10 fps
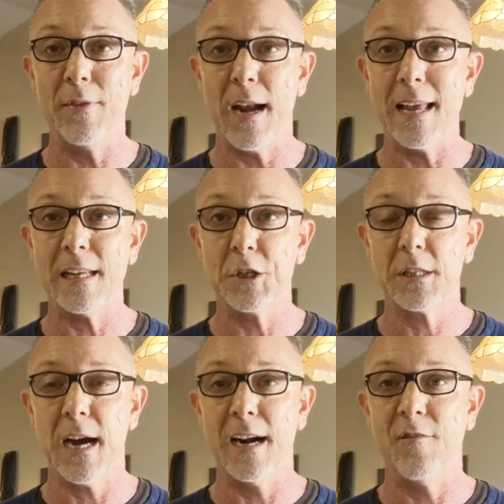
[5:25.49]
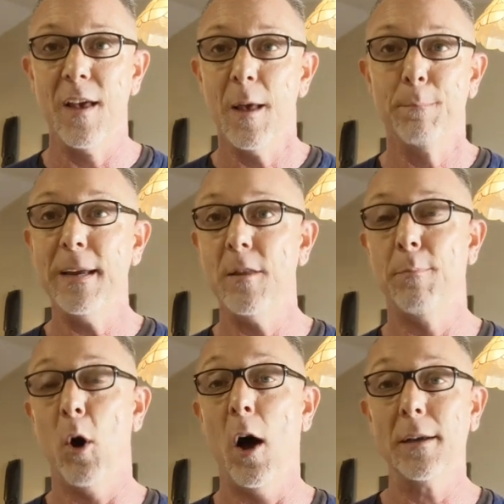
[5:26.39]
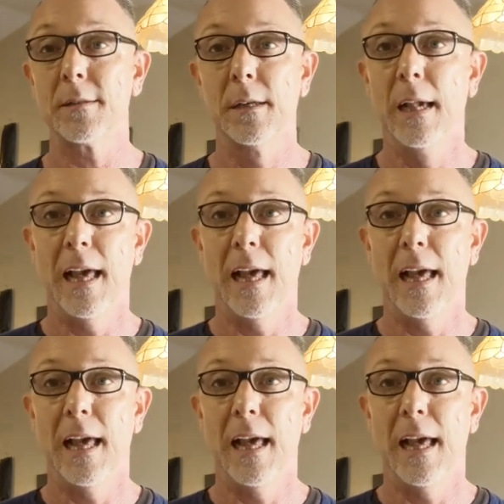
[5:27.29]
then I can just kind of be the boss